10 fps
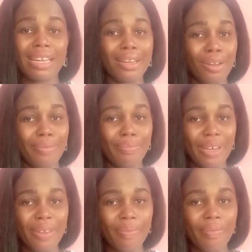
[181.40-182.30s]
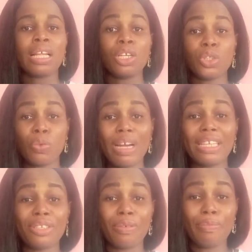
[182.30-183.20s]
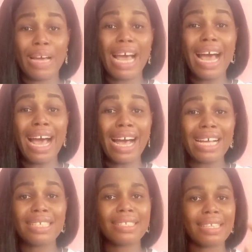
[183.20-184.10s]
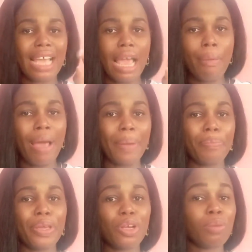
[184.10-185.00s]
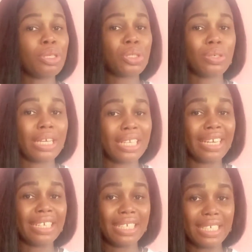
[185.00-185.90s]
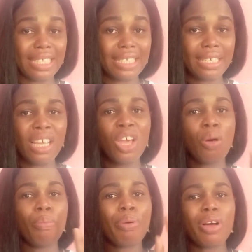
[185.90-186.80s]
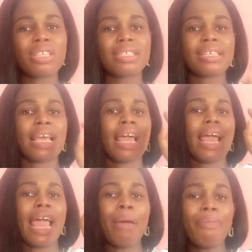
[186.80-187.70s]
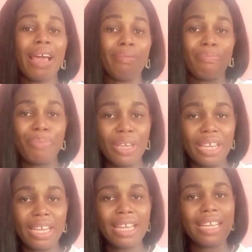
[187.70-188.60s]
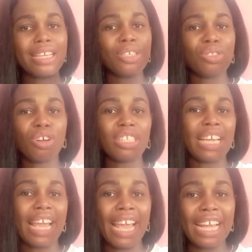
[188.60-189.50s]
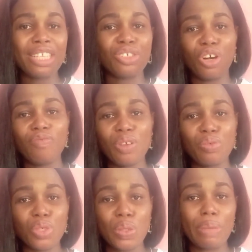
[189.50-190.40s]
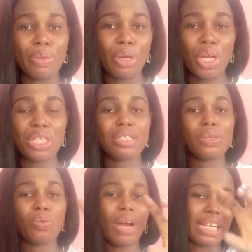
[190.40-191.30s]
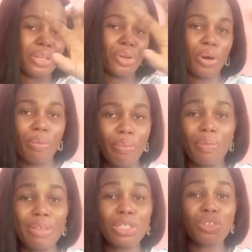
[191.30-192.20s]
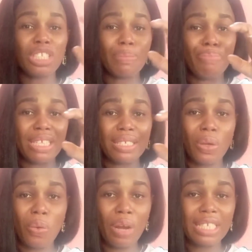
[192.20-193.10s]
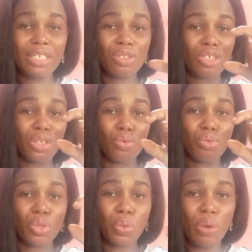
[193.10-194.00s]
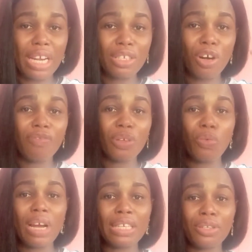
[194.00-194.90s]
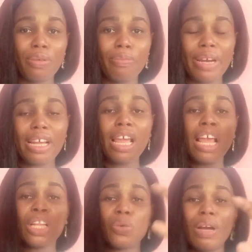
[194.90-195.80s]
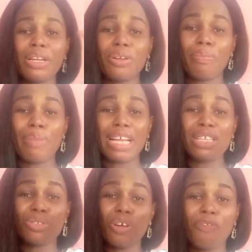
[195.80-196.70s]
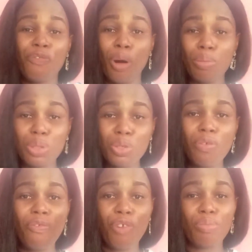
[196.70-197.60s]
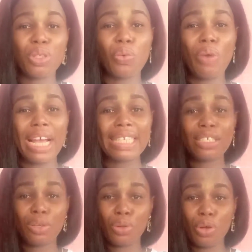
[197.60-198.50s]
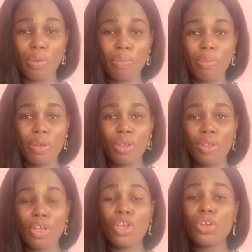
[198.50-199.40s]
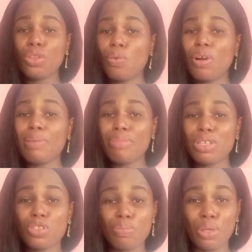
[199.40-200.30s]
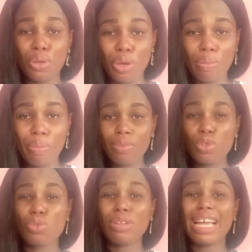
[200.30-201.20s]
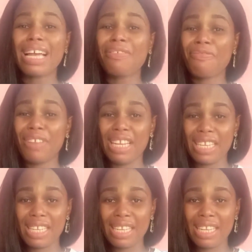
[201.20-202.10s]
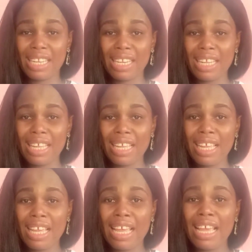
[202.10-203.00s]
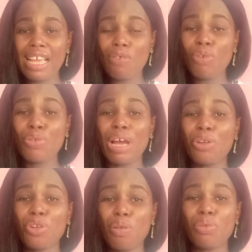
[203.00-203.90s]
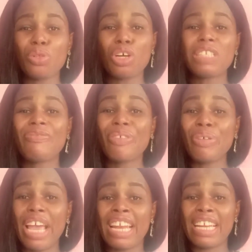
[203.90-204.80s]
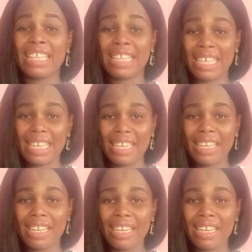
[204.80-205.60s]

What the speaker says: 3, number. The word number has M and B coming together in it, but M and B is not the end of the root word because the word num is not the basic word, it's not the root word of the word number. The word number is not formed from the word num. You know what it means to be numb? To lack feeling. When you are numb, you don't feel anything.